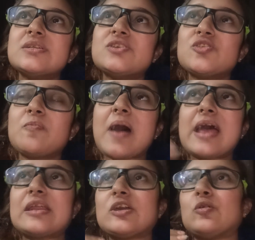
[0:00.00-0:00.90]
to
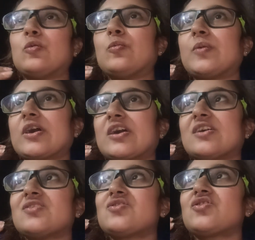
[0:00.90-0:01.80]
marry you
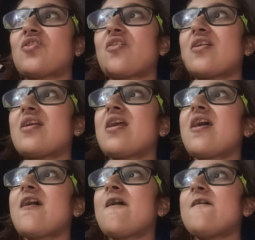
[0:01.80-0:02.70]
because your
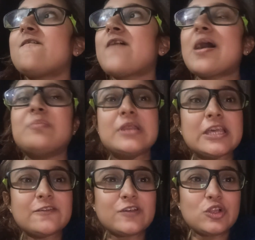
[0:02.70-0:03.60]

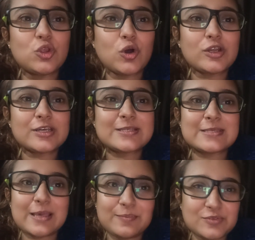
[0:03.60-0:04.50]
family will not
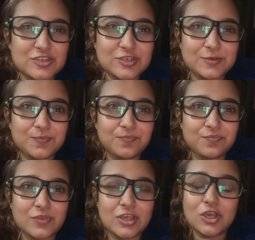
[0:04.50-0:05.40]
accept.
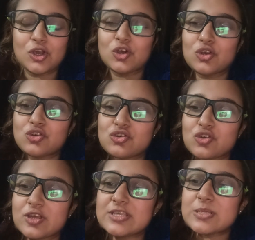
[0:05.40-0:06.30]
So
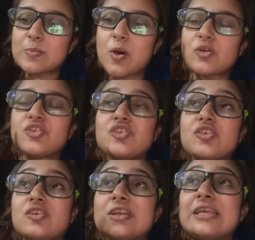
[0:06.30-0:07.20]
it's about
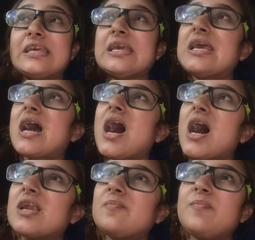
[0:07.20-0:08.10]
really
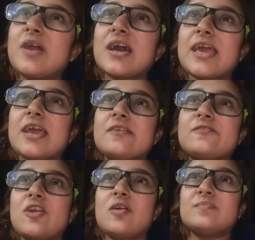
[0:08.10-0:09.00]
unplugging
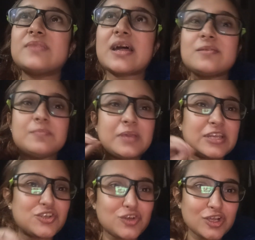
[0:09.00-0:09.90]
from that
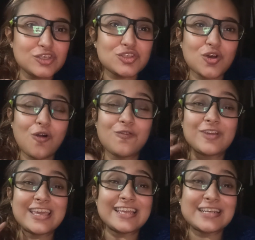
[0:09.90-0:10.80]
matrix of
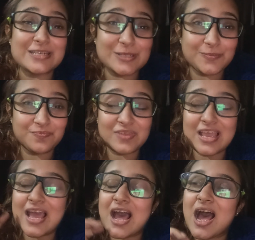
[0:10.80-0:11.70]
guilt,
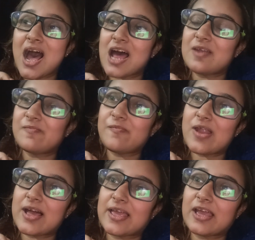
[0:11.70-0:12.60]

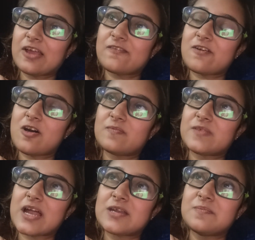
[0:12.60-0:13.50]
unplugging from
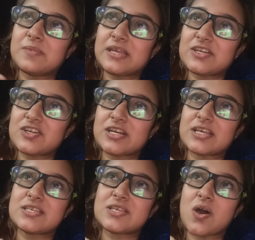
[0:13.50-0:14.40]
that
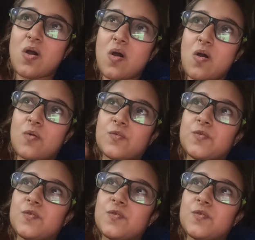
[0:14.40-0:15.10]
matrix of